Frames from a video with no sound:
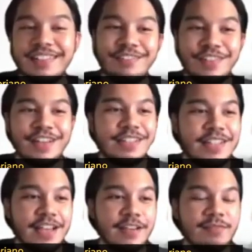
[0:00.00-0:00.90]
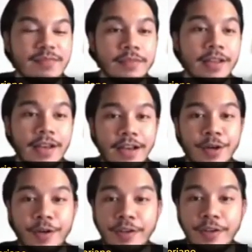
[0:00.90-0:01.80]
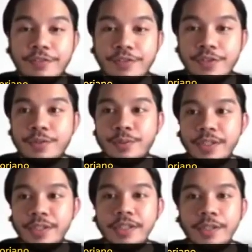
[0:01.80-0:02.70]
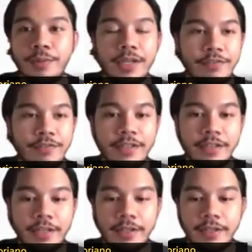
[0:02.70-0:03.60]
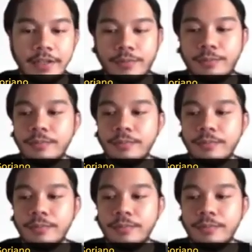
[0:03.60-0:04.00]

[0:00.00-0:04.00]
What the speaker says: If you guys like if you really wanna find like a